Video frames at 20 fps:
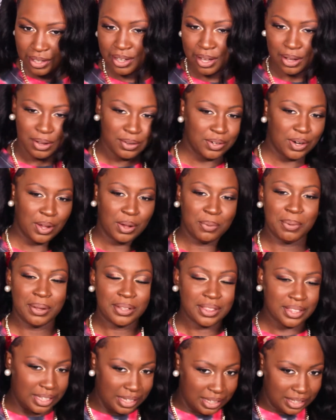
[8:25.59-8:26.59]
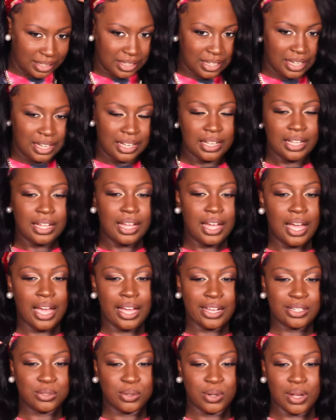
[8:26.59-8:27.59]
I don't know about the
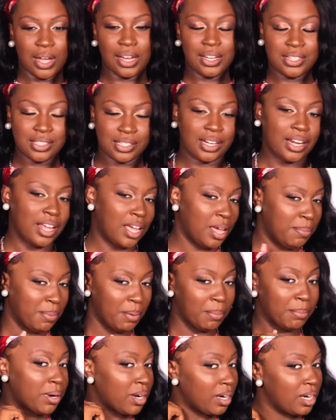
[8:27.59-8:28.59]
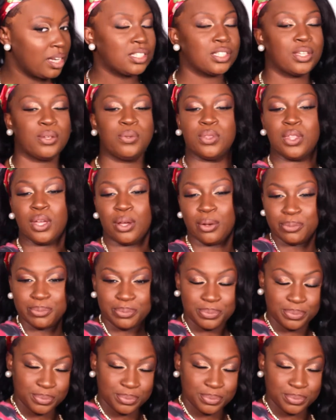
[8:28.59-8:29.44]
actual colors of the headband, but it is cute though.